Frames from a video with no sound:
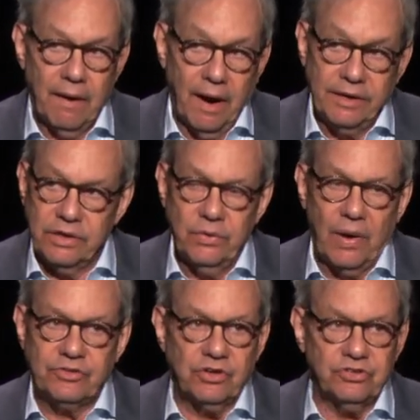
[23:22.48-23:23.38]
I do.
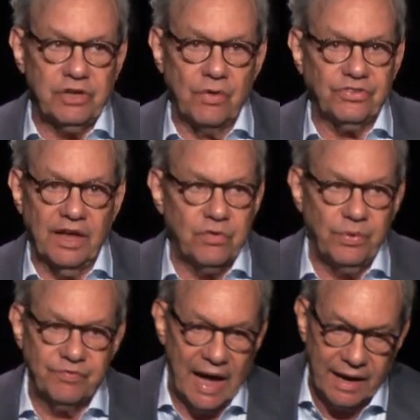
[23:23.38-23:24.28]
I just don't think
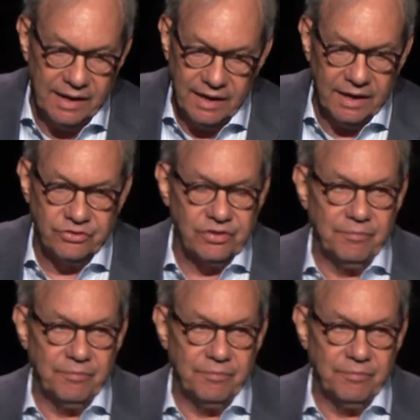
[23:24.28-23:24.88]
we've got it in us.